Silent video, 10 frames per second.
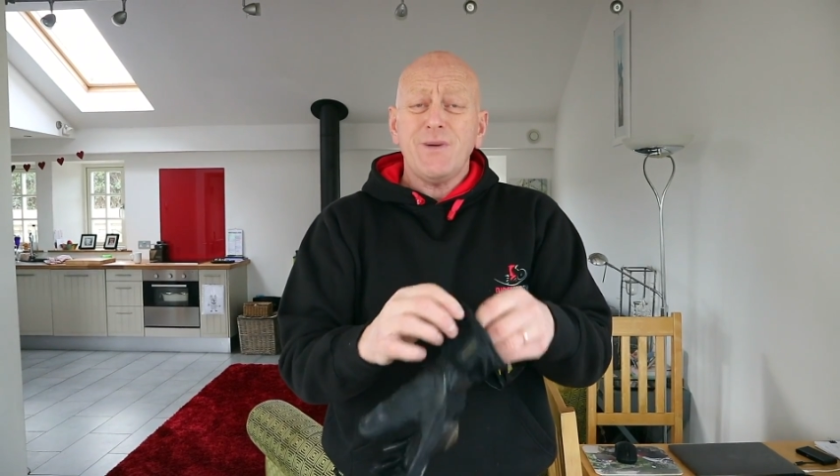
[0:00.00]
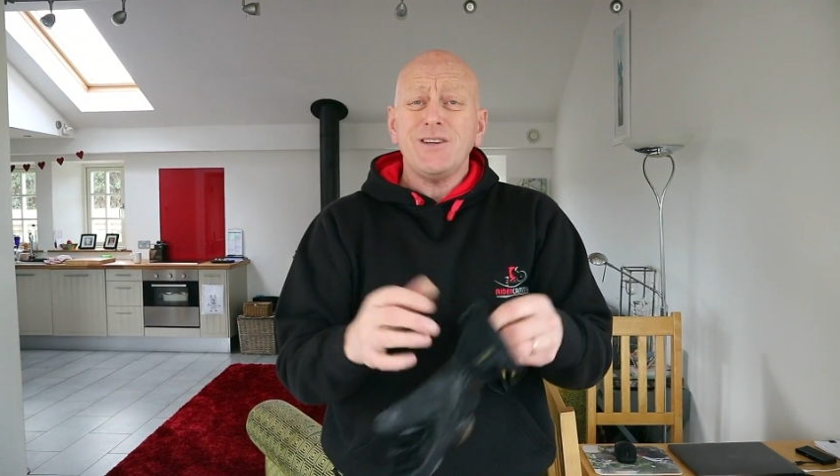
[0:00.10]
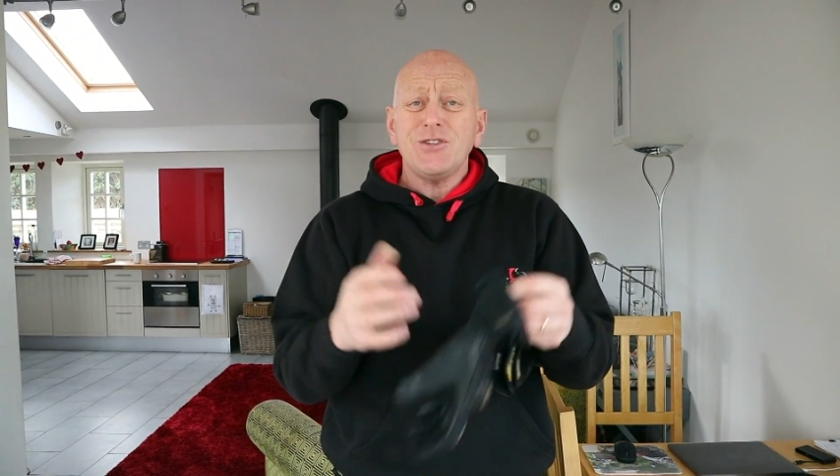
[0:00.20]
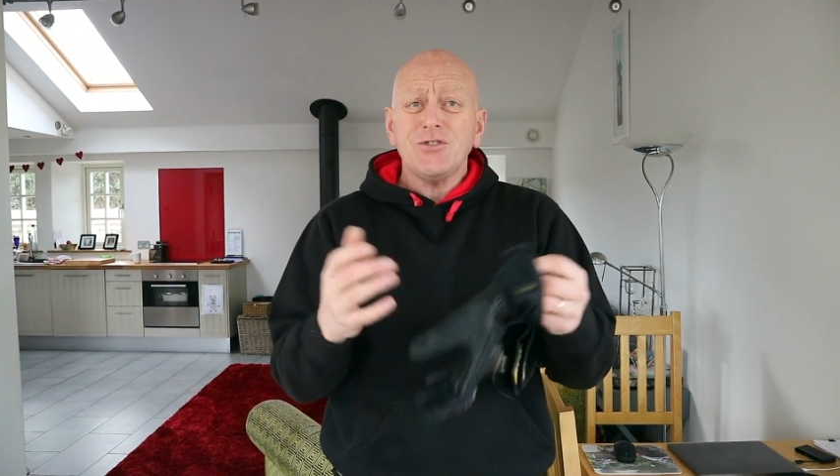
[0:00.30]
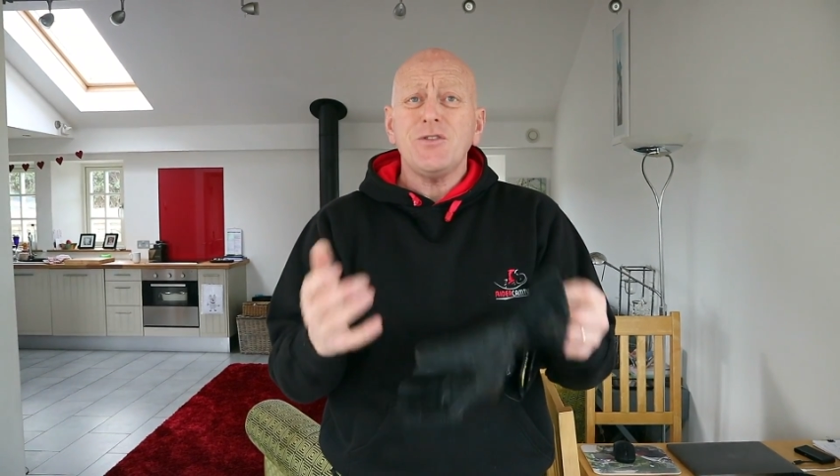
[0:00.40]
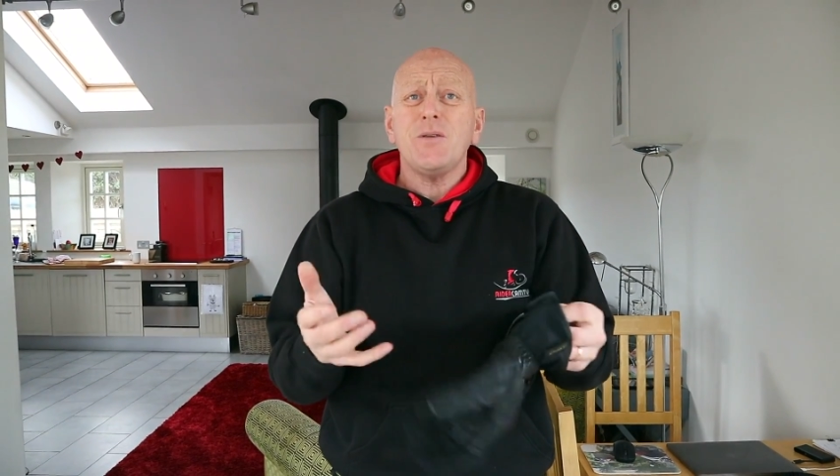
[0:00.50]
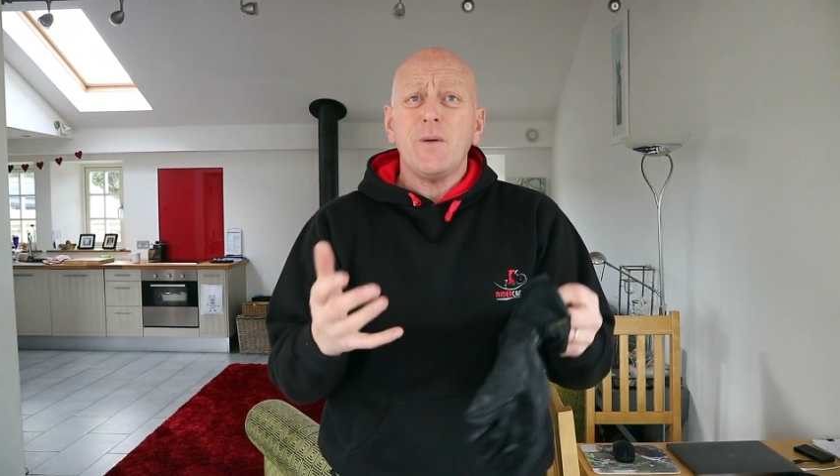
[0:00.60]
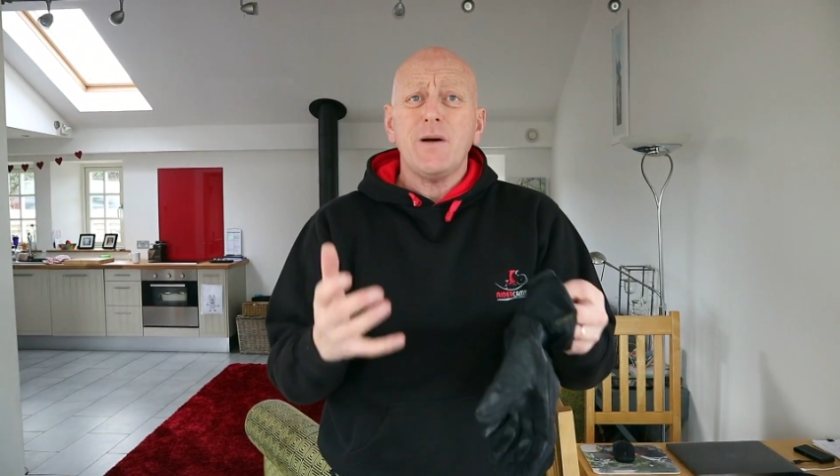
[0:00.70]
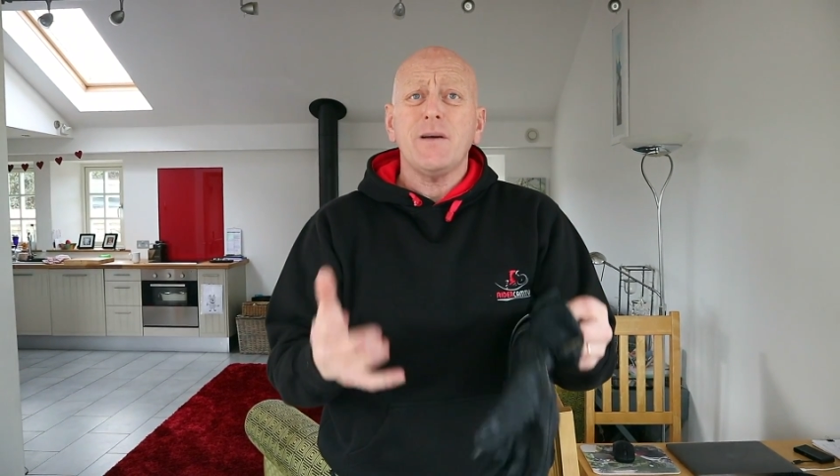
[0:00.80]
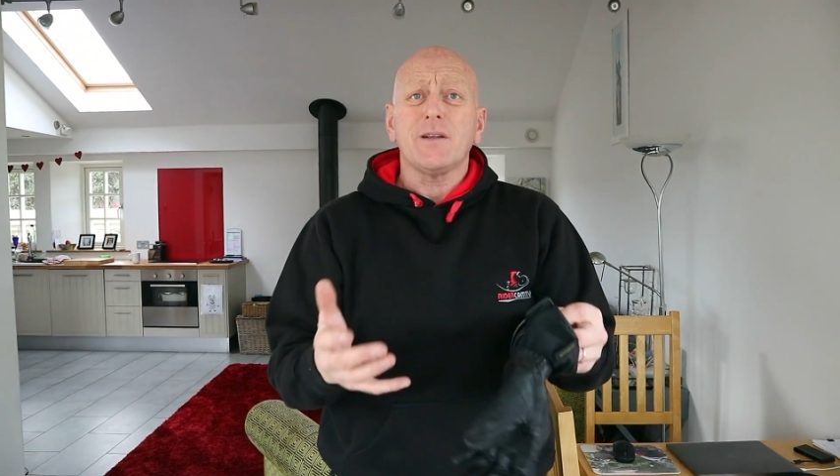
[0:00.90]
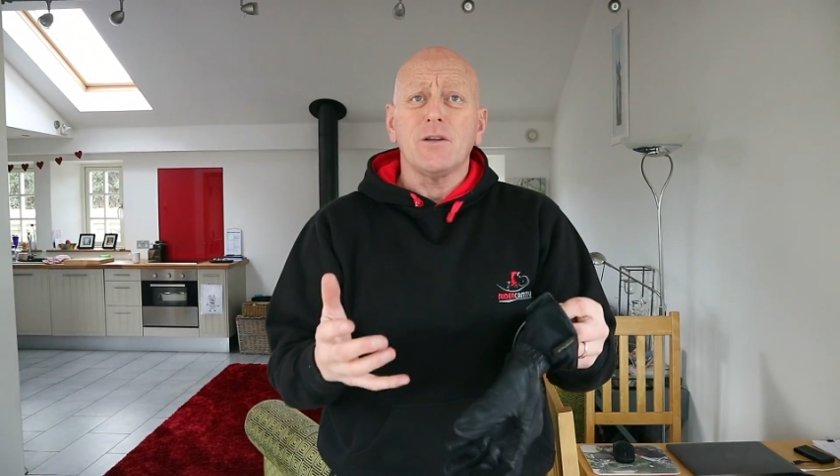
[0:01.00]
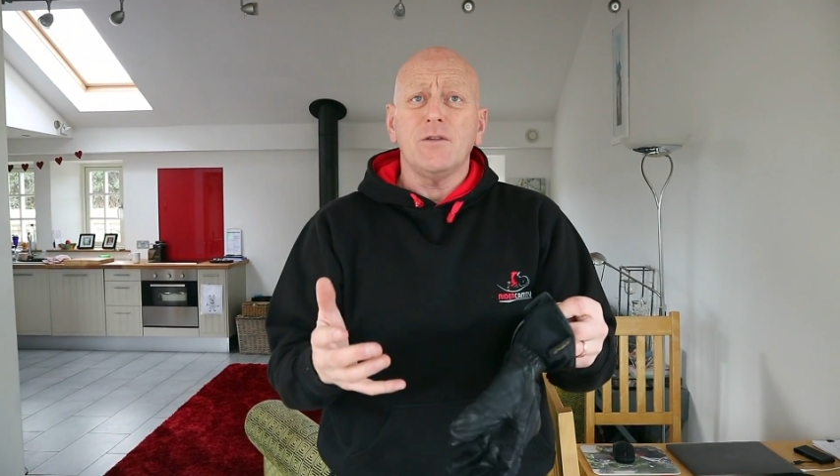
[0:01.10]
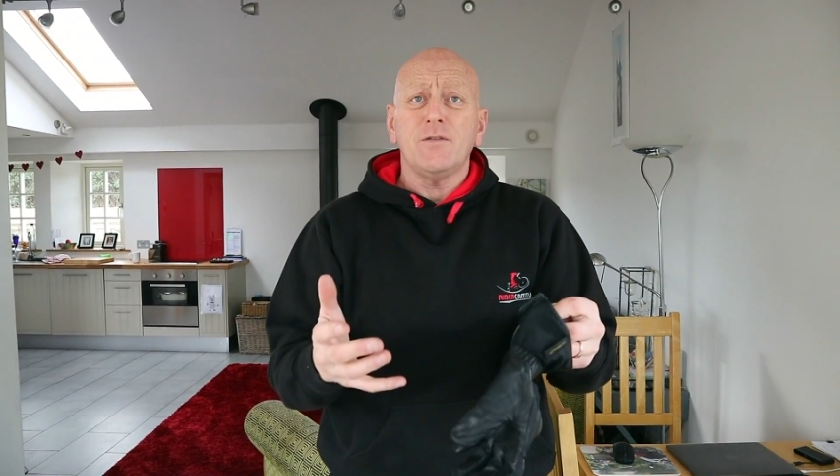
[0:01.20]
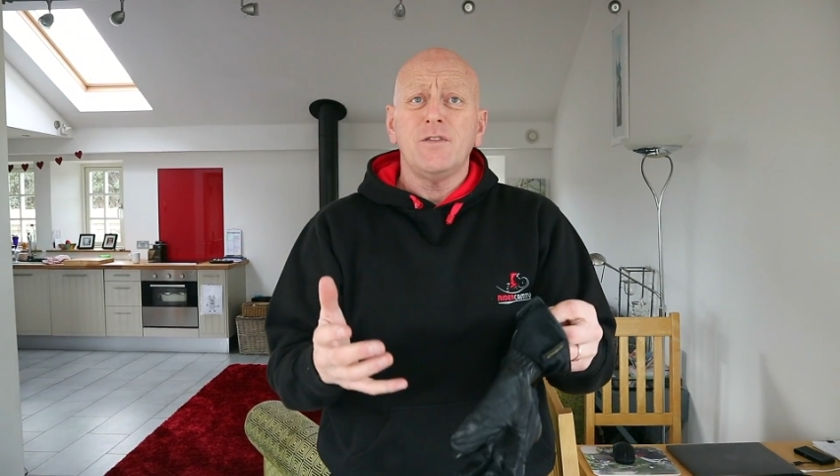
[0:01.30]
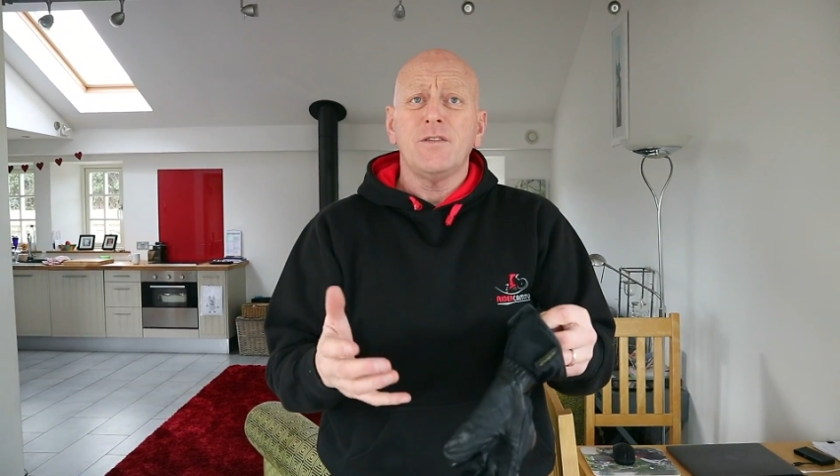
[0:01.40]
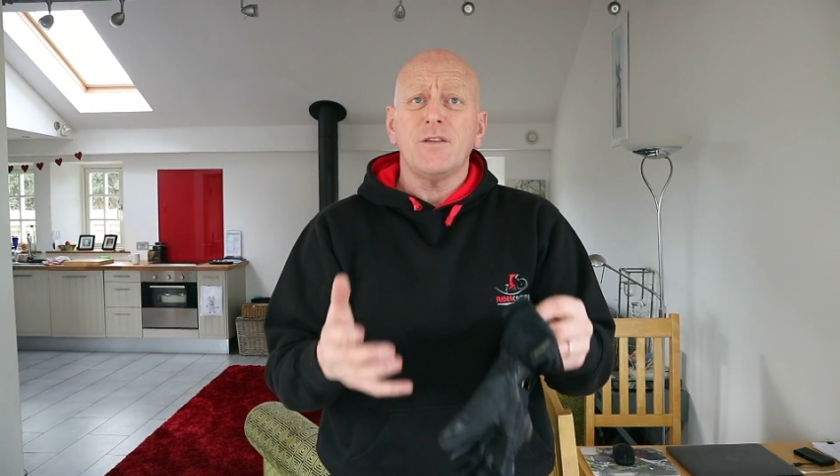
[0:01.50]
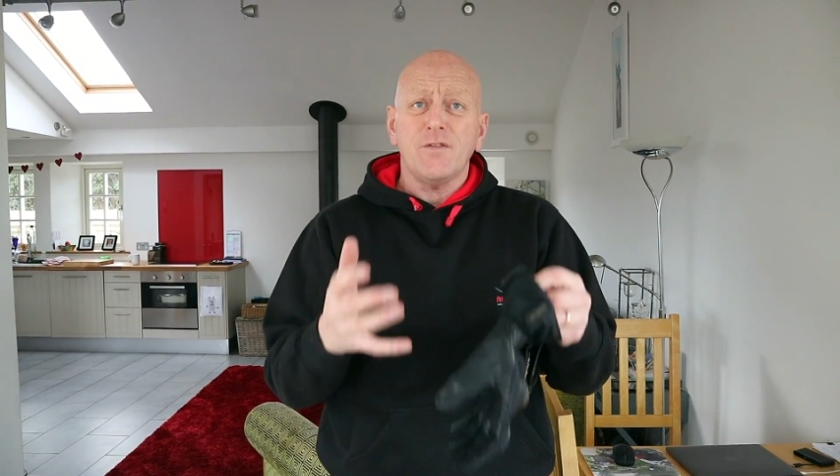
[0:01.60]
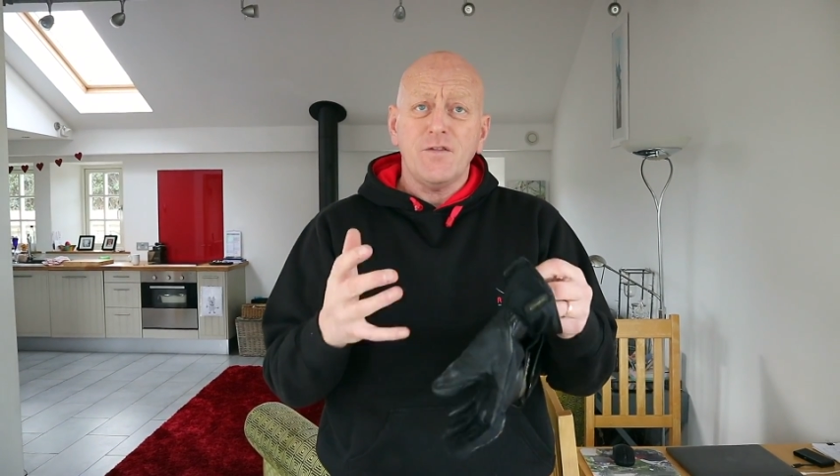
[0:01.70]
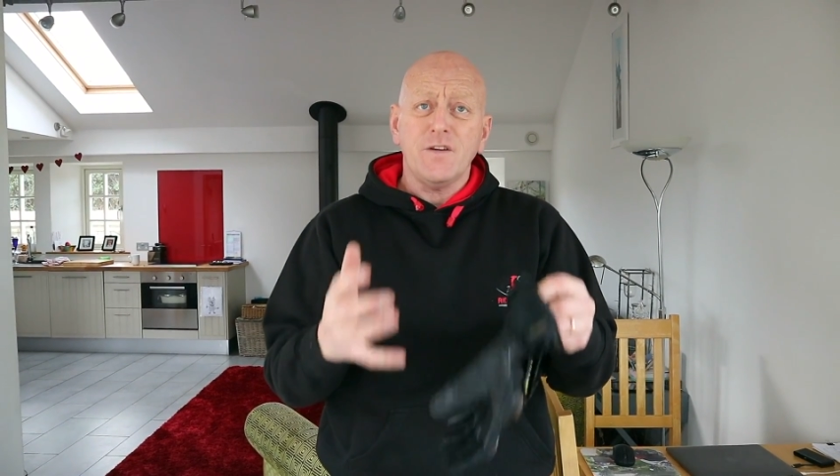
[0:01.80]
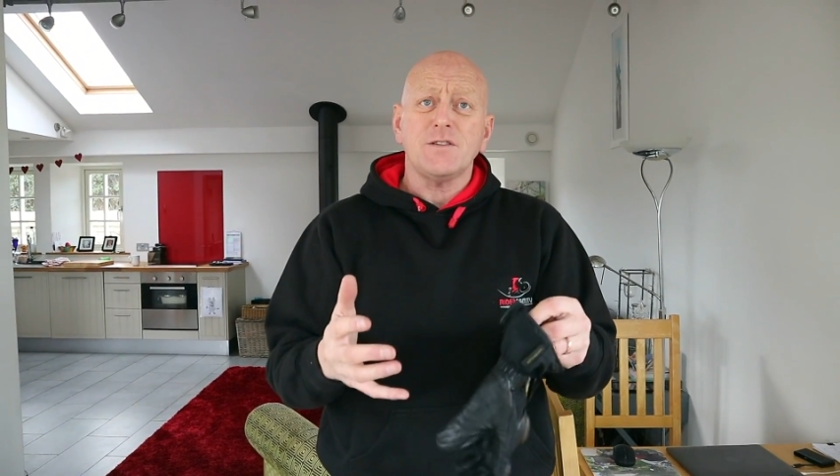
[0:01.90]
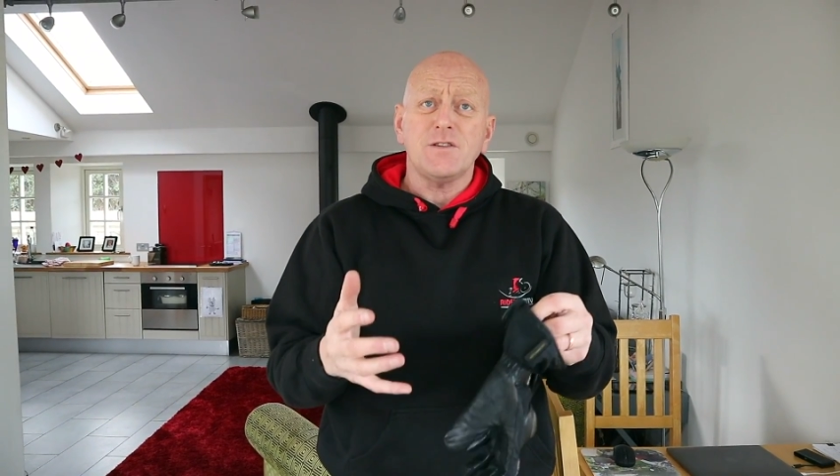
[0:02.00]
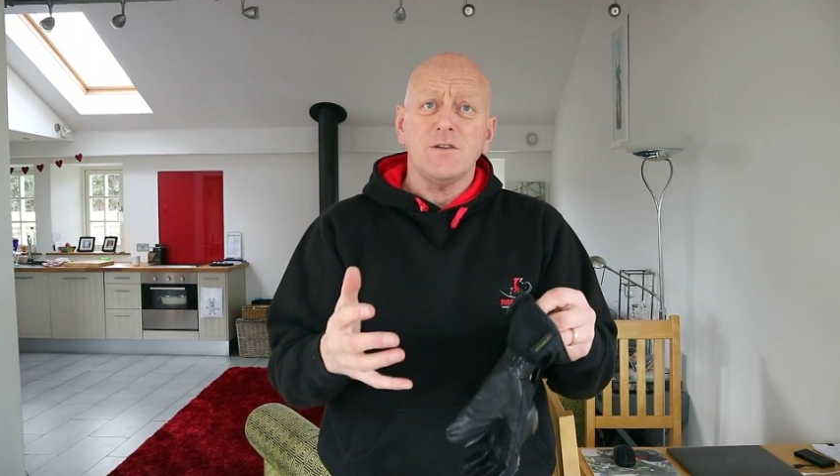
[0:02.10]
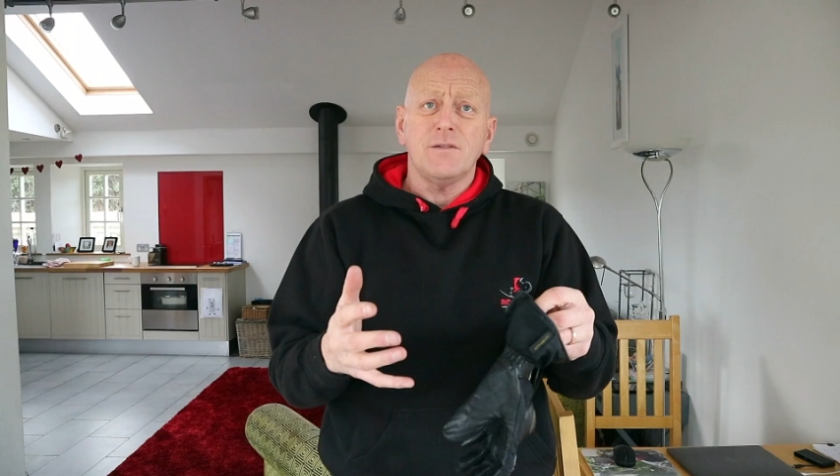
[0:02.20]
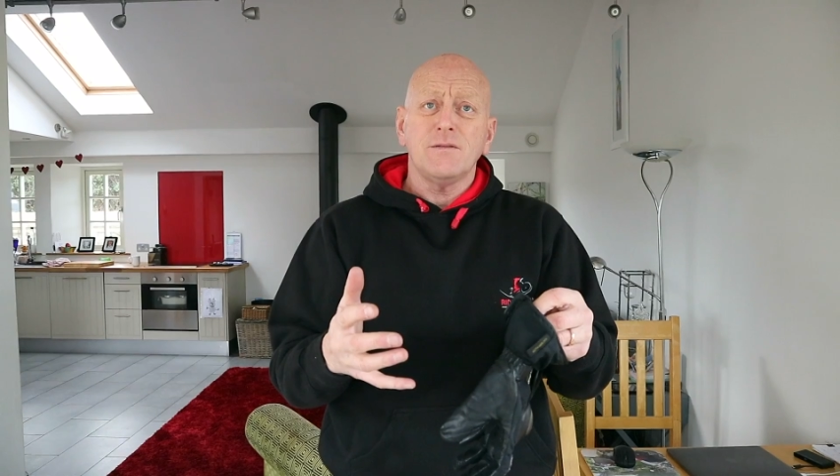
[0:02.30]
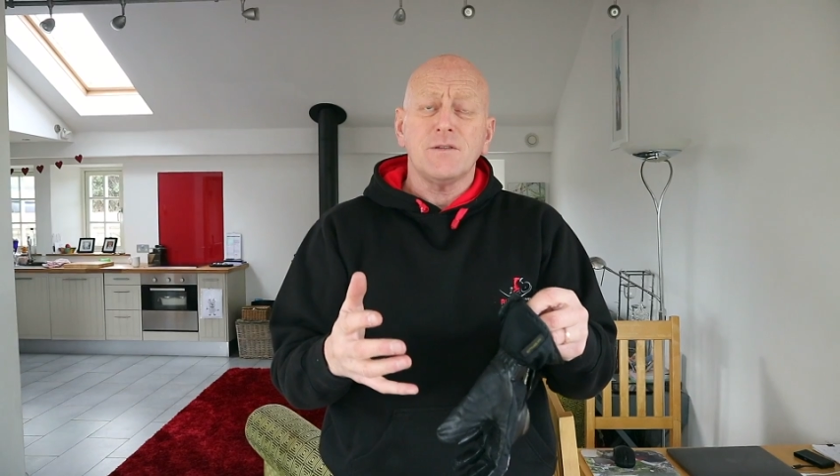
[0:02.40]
Make sure you buy a glove that fits you.